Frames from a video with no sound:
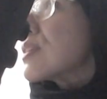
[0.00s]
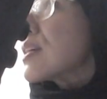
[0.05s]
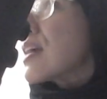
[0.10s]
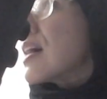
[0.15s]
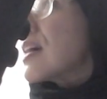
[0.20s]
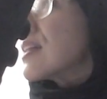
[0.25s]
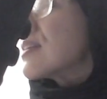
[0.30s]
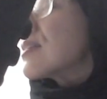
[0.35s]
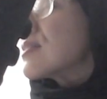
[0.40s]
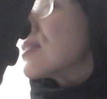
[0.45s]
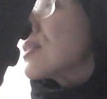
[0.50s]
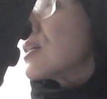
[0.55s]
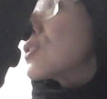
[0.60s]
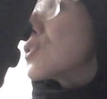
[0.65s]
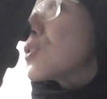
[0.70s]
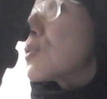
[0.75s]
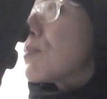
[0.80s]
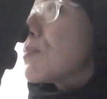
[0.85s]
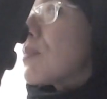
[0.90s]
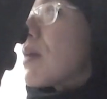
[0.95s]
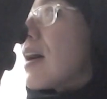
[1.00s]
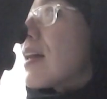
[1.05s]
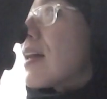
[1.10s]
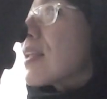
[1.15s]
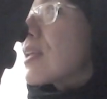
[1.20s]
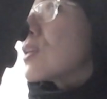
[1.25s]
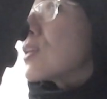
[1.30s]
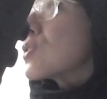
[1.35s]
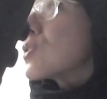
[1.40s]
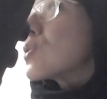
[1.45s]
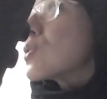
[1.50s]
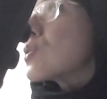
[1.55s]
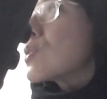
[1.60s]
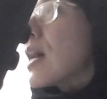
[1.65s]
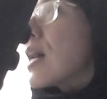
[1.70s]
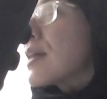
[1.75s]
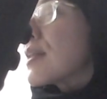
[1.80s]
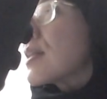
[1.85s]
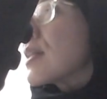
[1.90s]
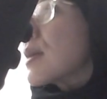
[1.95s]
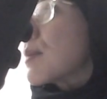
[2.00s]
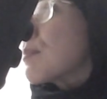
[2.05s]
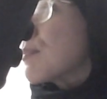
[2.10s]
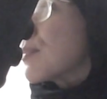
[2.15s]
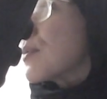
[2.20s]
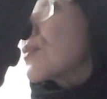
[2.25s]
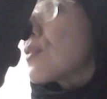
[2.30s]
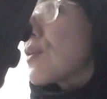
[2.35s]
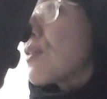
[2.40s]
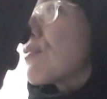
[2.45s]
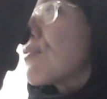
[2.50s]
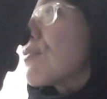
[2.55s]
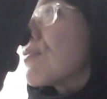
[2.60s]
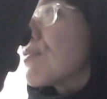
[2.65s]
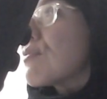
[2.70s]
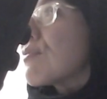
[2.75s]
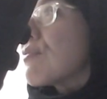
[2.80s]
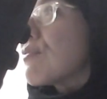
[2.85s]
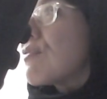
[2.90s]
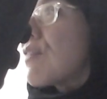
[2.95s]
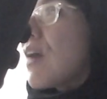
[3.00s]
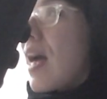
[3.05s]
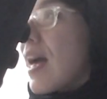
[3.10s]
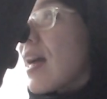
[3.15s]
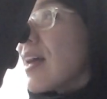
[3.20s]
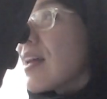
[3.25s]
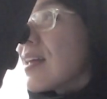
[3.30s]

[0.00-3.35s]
to like kind of set your body to kind of like burn off fat